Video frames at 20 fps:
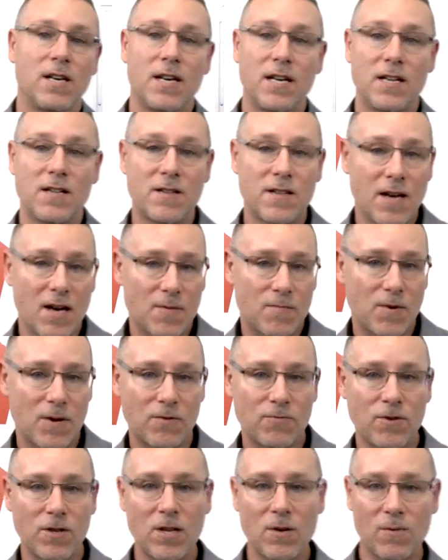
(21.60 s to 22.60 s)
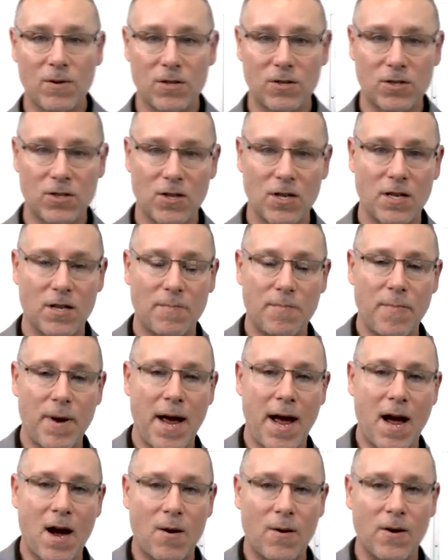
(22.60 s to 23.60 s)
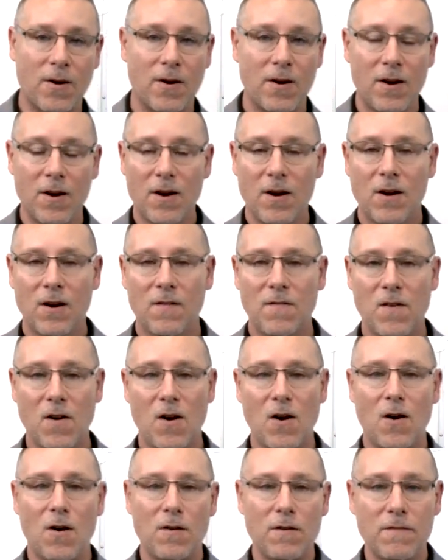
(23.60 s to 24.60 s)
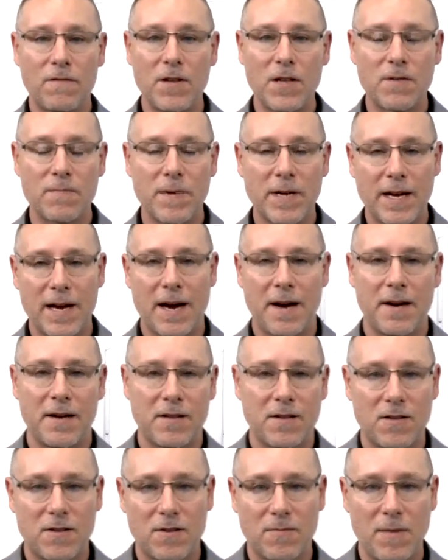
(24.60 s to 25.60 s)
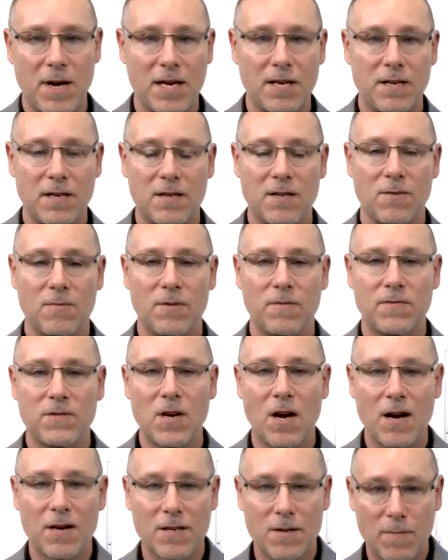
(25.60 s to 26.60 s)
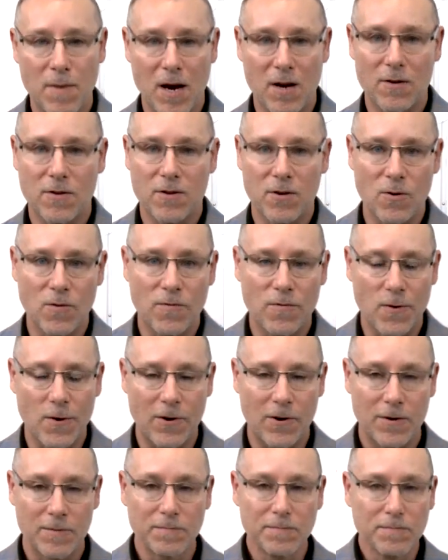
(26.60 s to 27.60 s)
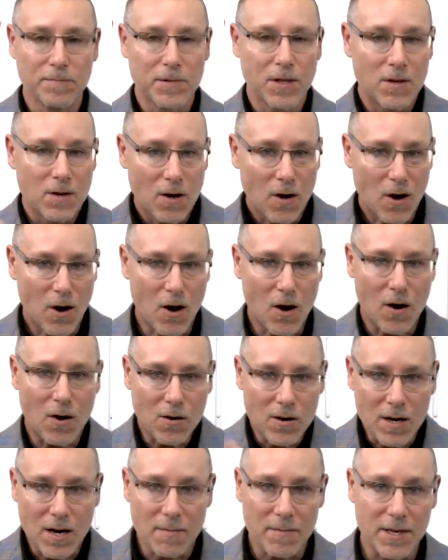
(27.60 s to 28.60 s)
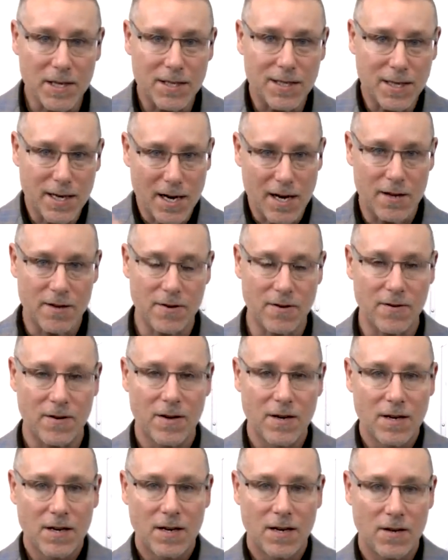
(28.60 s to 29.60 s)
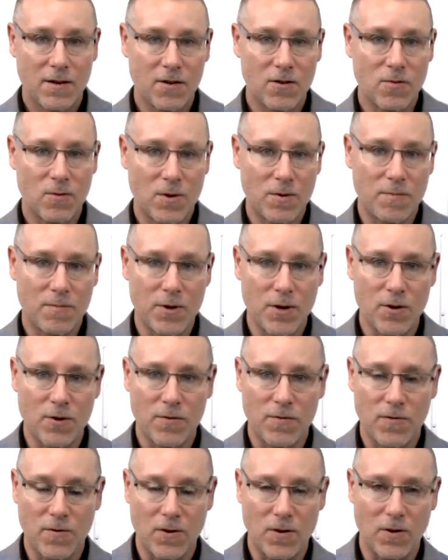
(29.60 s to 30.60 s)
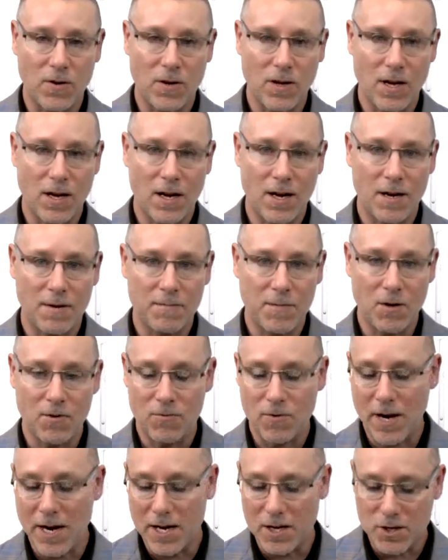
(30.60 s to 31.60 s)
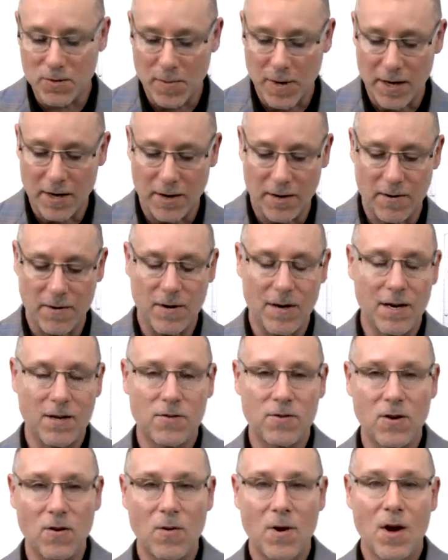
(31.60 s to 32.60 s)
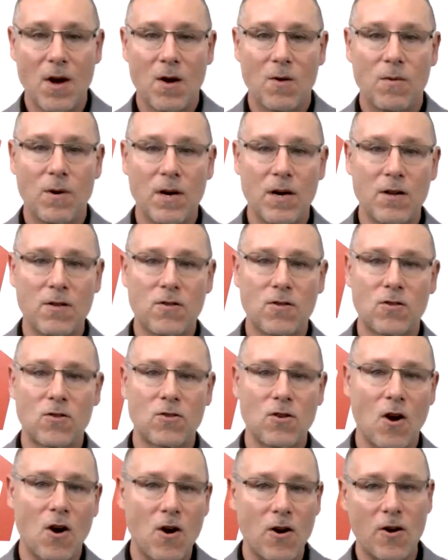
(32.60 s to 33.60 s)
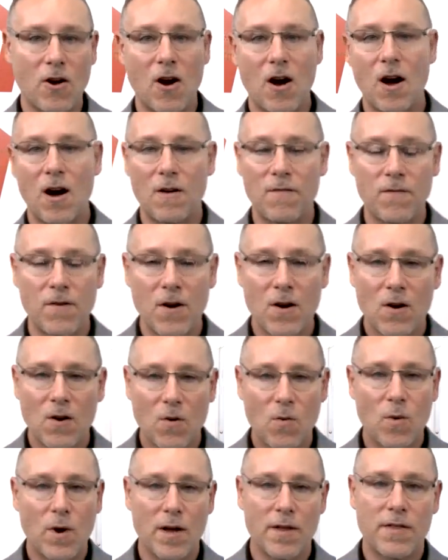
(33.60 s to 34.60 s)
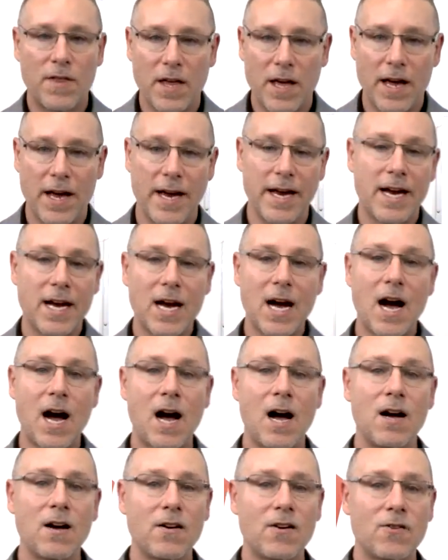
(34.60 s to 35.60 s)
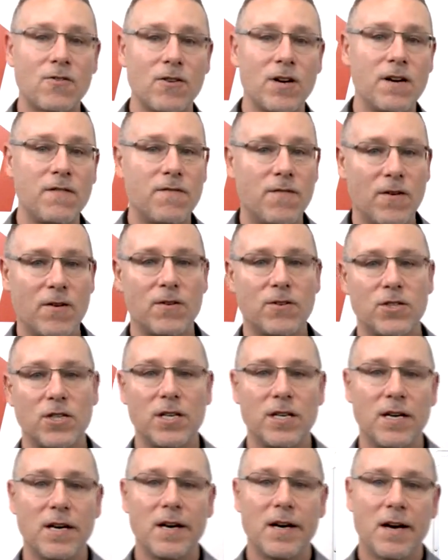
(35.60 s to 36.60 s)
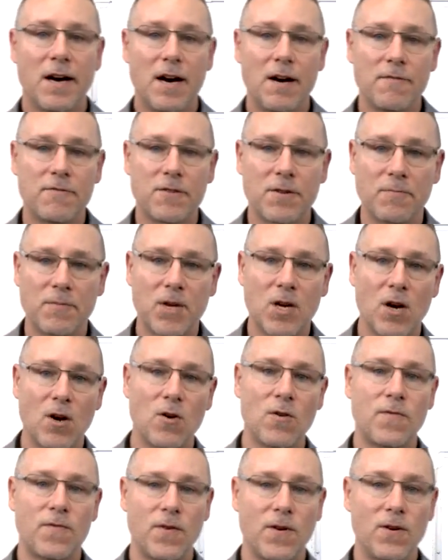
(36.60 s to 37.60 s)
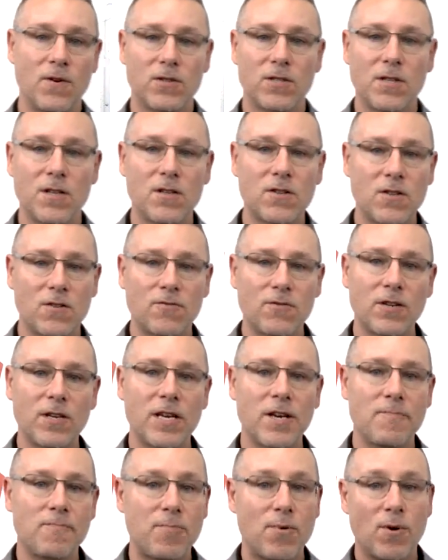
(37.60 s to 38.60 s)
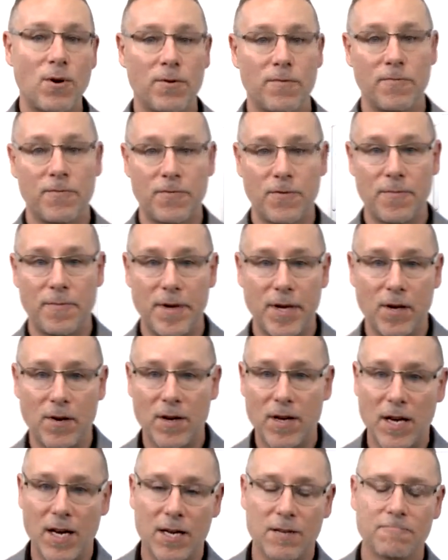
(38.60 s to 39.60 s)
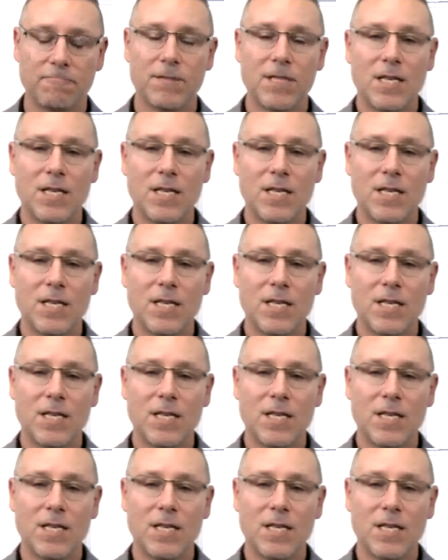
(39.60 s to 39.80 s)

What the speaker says: example. I really want to show you the power of all of these mechanics and semantics that we've talked about so far, all coming together in this one beautiful arrangement here. All right? So we're going to start off with a concrete version of some code first. And this is really important for me, okay?